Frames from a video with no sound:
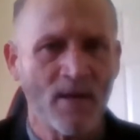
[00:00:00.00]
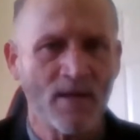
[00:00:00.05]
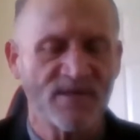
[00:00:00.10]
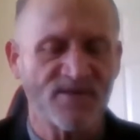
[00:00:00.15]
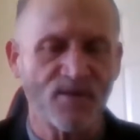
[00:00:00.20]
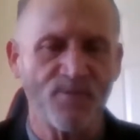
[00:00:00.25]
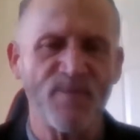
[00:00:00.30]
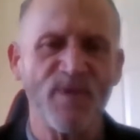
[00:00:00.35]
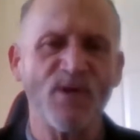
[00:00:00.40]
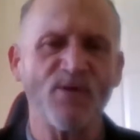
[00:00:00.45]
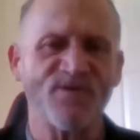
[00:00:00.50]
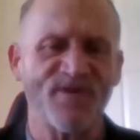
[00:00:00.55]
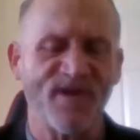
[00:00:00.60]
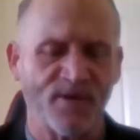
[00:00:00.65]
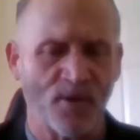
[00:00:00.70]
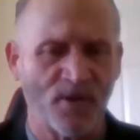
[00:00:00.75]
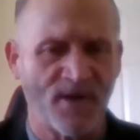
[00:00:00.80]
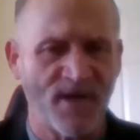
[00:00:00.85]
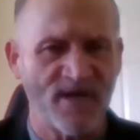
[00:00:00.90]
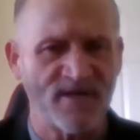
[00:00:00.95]
So
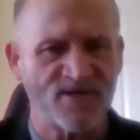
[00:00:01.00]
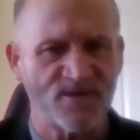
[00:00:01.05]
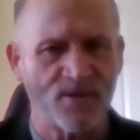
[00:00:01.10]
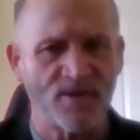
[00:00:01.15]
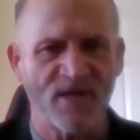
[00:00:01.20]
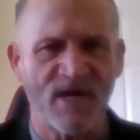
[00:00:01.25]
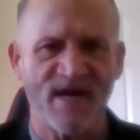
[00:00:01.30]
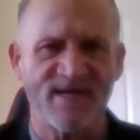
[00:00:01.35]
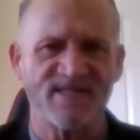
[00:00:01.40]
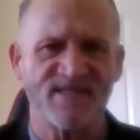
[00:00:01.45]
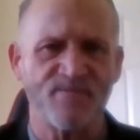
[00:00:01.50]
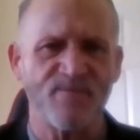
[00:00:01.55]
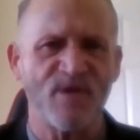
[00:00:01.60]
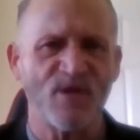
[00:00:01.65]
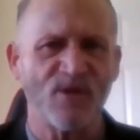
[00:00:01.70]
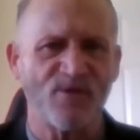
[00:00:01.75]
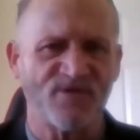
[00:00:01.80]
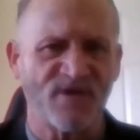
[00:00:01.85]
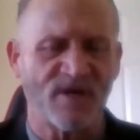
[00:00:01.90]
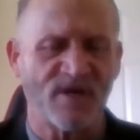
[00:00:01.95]
music, okay, certain kinds of
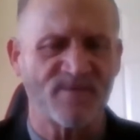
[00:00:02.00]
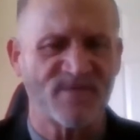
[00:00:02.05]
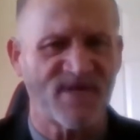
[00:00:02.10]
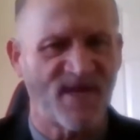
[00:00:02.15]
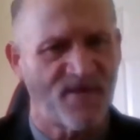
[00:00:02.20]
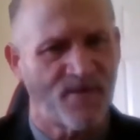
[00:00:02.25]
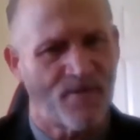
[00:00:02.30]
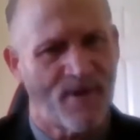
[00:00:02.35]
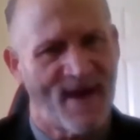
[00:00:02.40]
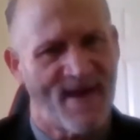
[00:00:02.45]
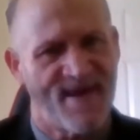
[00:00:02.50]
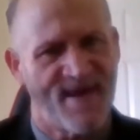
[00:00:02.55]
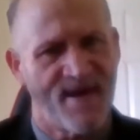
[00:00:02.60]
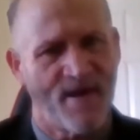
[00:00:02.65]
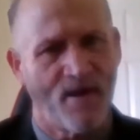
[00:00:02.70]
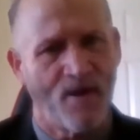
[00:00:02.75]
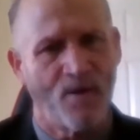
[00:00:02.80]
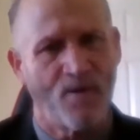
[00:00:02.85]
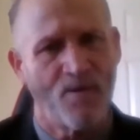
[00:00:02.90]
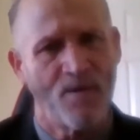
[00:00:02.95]
music comes on the
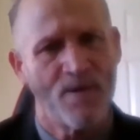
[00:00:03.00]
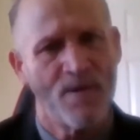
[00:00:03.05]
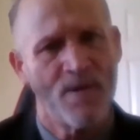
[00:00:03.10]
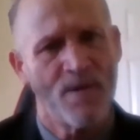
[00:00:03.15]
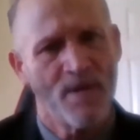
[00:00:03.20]
radio,